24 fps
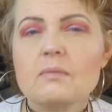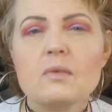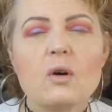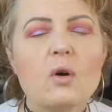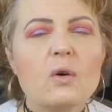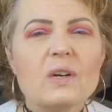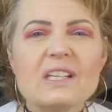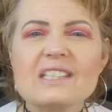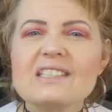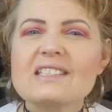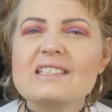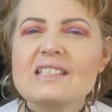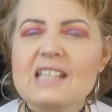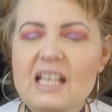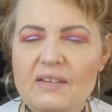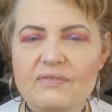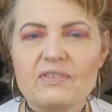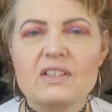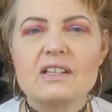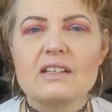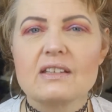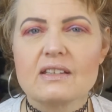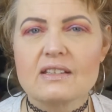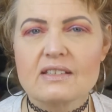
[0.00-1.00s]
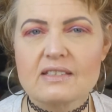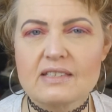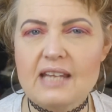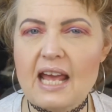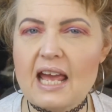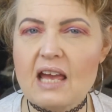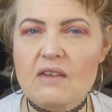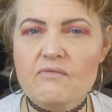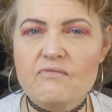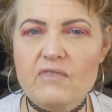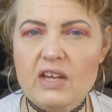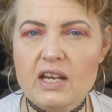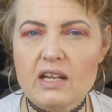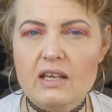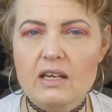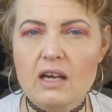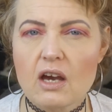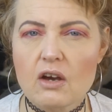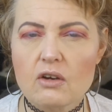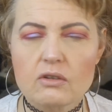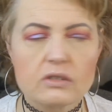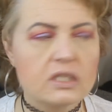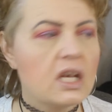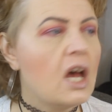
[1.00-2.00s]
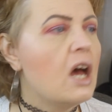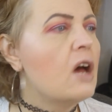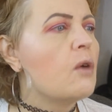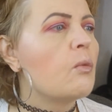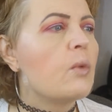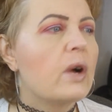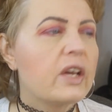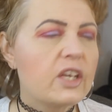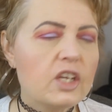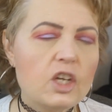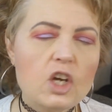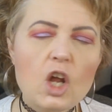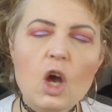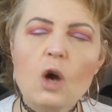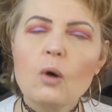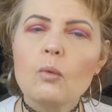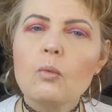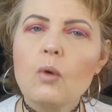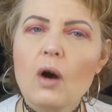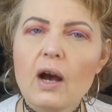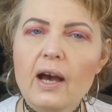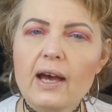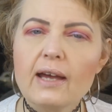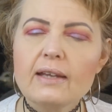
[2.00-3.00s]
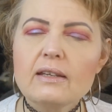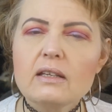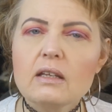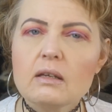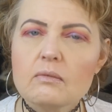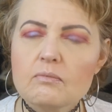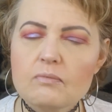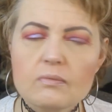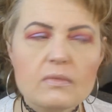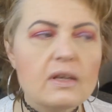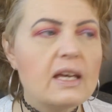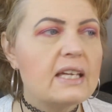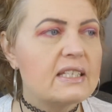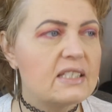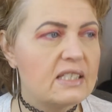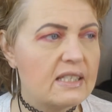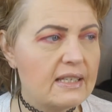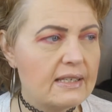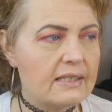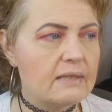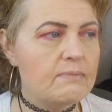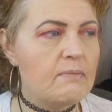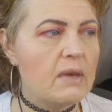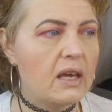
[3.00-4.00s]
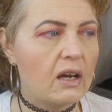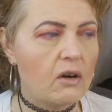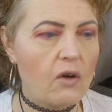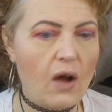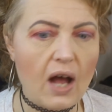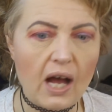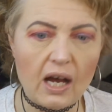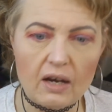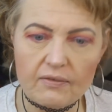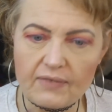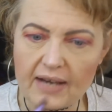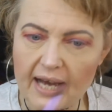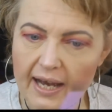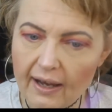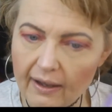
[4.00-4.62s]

I'm always sniffing in these damn videos. Well, you know what? It's this Middle High